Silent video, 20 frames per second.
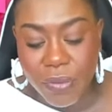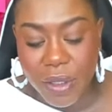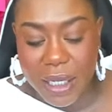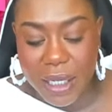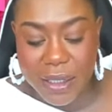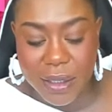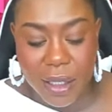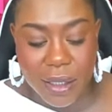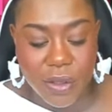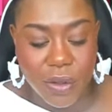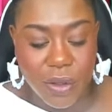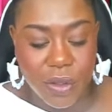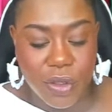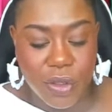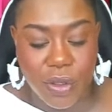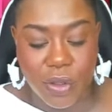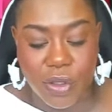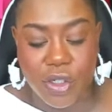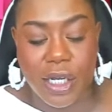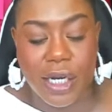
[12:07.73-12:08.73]
It's also
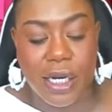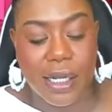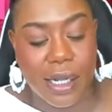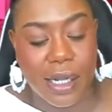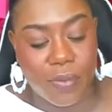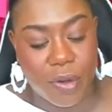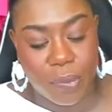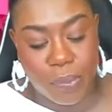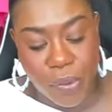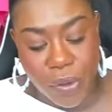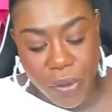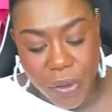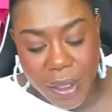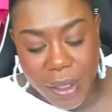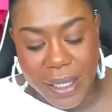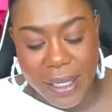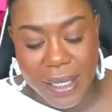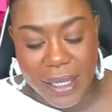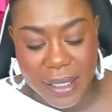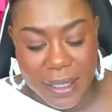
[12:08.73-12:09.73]
associated again with
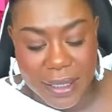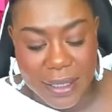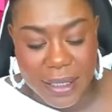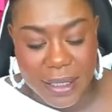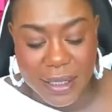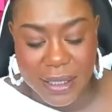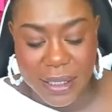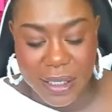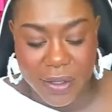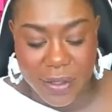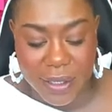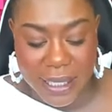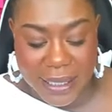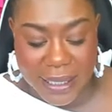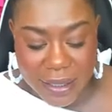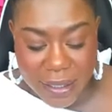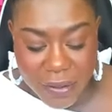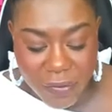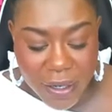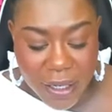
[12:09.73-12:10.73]
purity, innocence, and
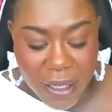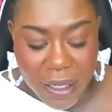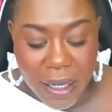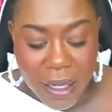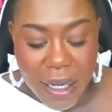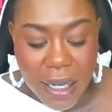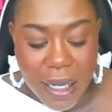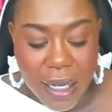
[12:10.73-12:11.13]
creativity.